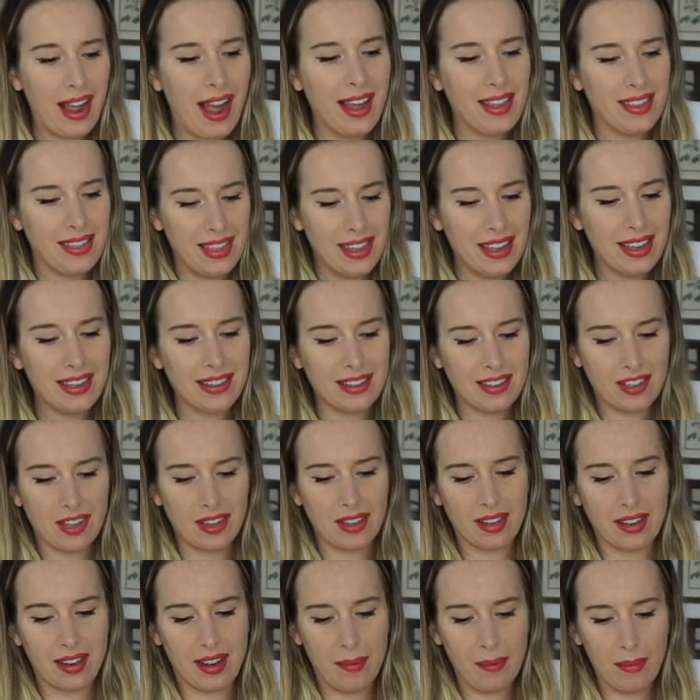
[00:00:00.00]
I think it's
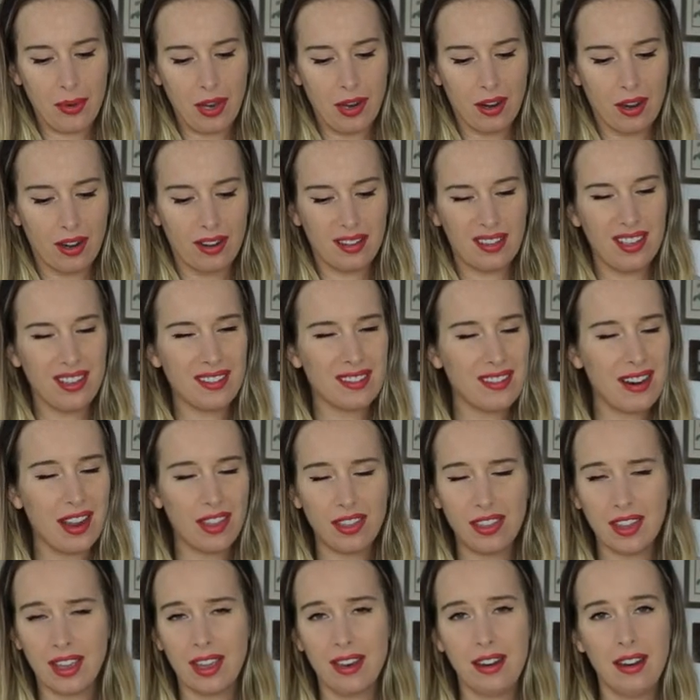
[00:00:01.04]
just a computer because there's
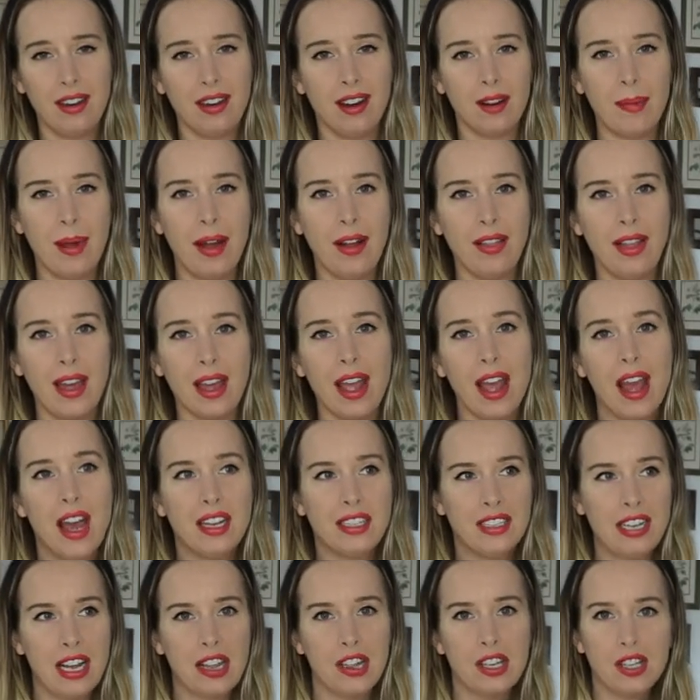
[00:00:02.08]
nothing in here about like
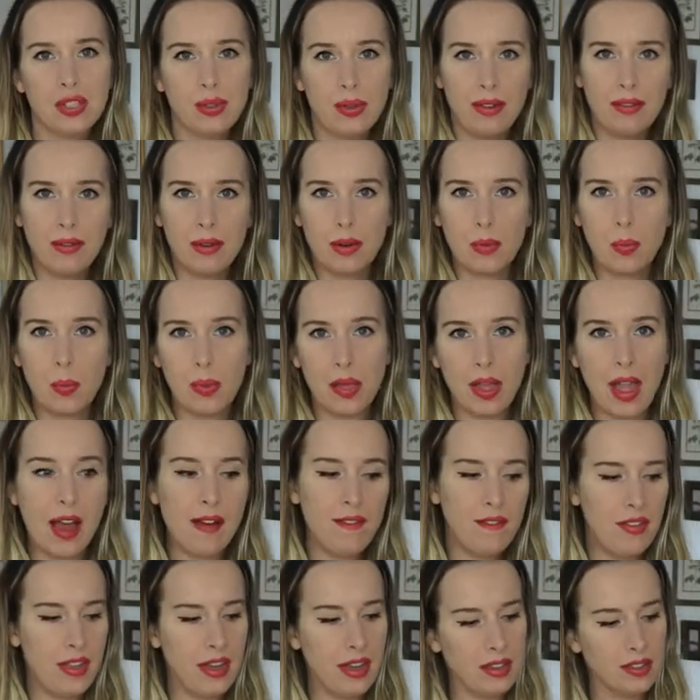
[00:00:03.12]
Taylor Swift would
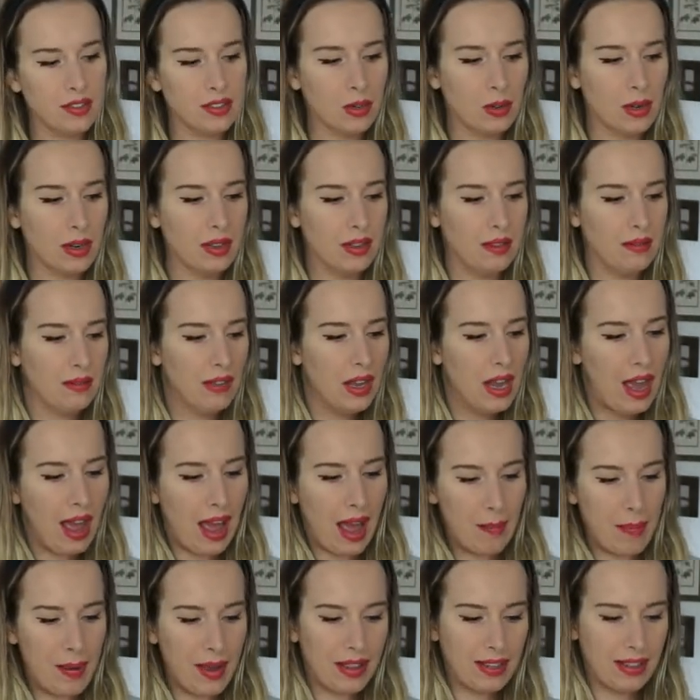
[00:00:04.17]
love this or
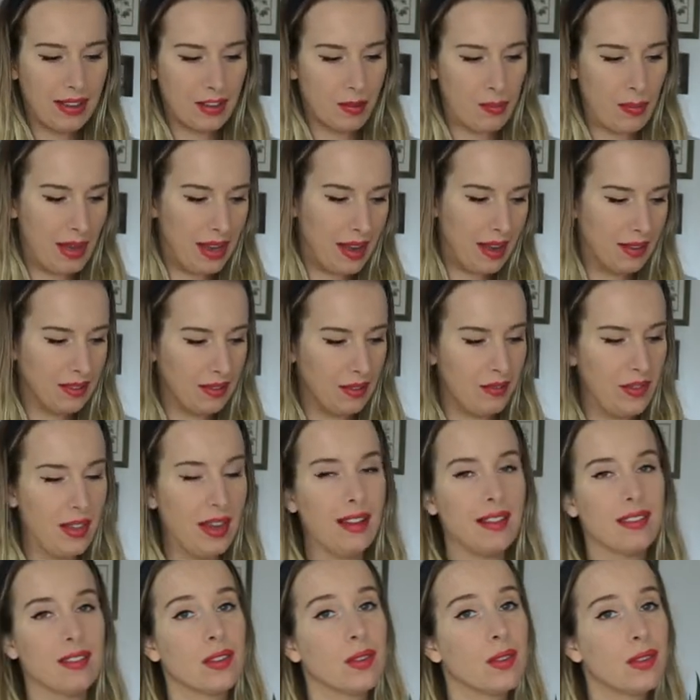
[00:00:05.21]
I picked this because of
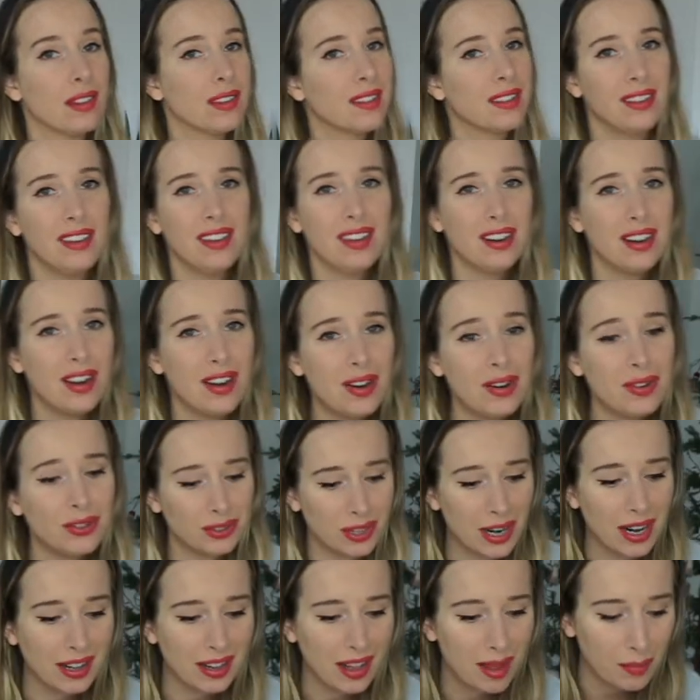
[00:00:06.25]
this. You know,
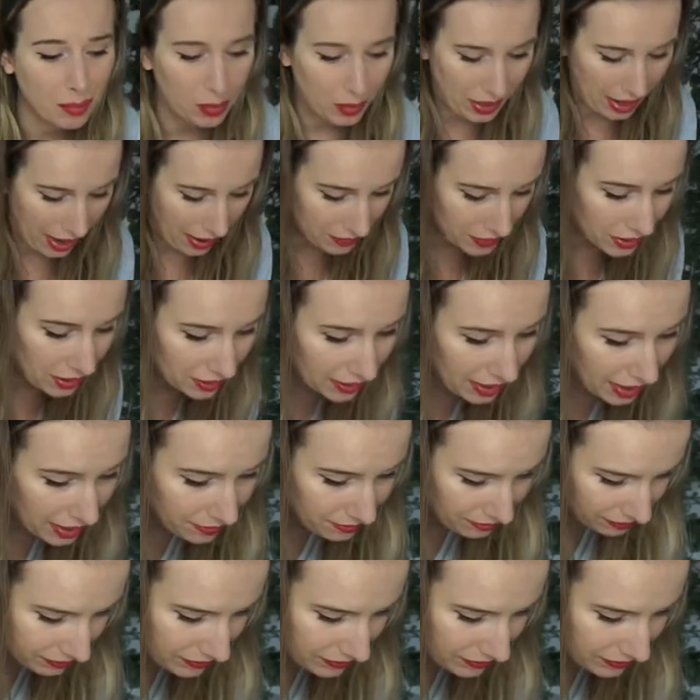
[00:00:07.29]
Trunk Club would have done that.